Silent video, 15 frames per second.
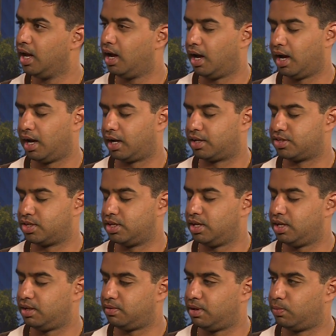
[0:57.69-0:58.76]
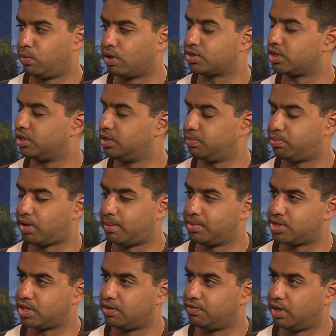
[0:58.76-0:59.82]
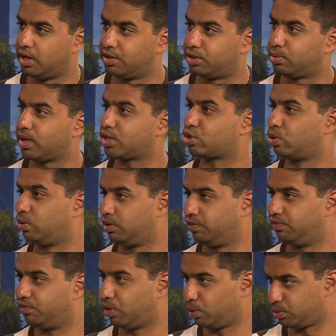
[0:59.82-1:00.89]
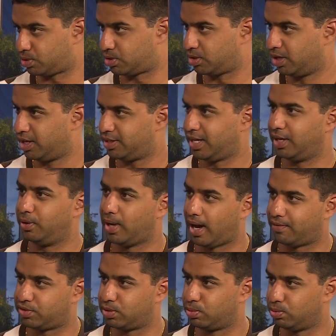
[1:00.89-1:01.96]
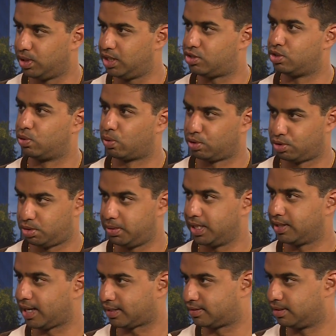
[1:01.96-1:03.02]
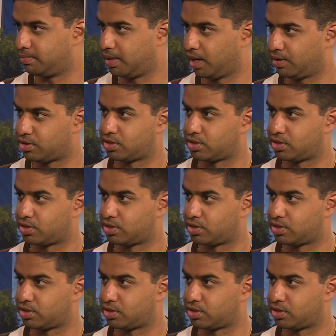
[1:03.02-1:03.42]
because it works on the premise of a threshold of votes that you have to reach in order to be elected mayor.